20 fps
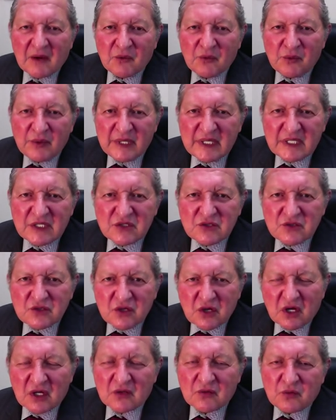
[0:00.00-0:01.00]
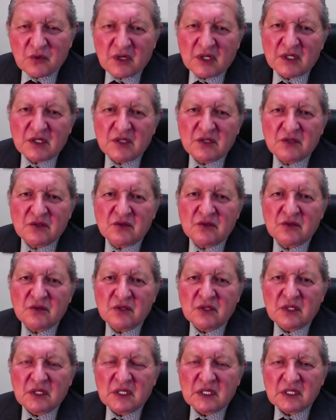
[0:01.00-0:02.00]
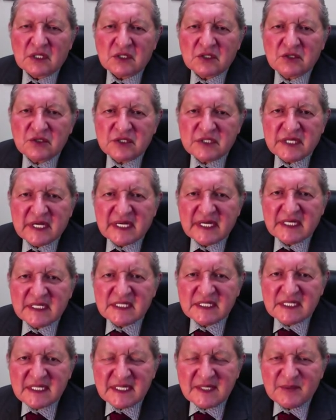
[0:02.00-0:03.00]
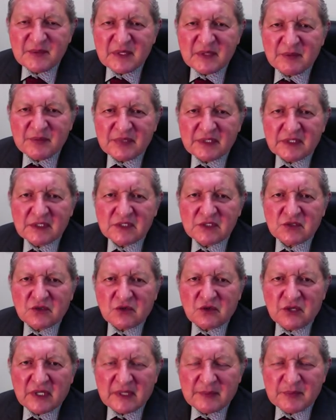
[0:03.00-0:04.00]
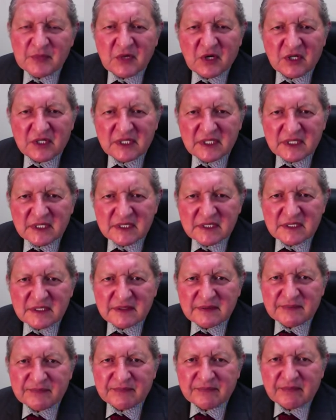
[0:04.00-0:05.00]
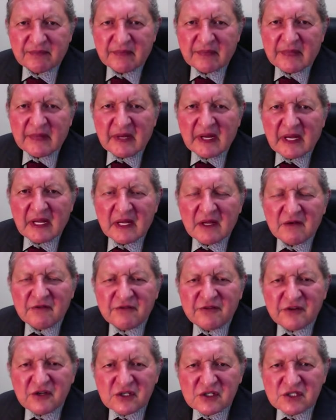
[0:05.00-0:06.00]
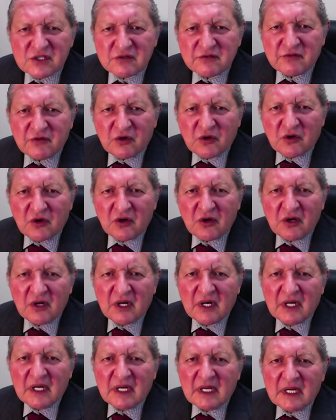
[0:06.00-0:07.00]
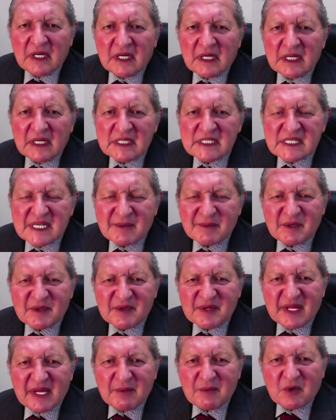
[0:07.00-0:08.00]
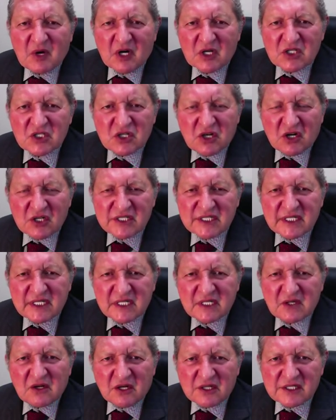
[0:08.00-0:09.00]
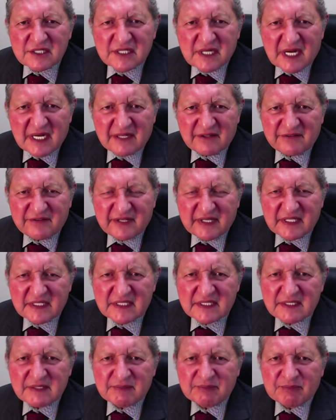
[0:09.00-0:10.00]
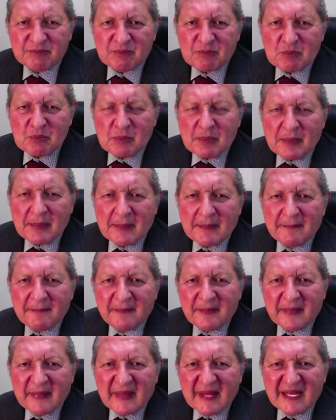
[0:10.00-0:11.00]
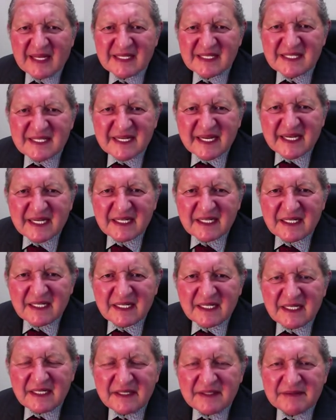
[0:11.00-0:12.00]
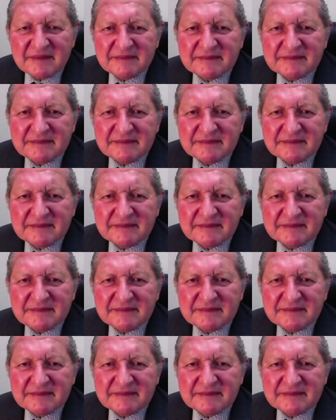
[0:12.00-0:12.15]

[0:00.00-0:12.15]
we do not want you to take sleeping pills or hypnotics. First of all, some of them are toxic and got side effects. And secondly,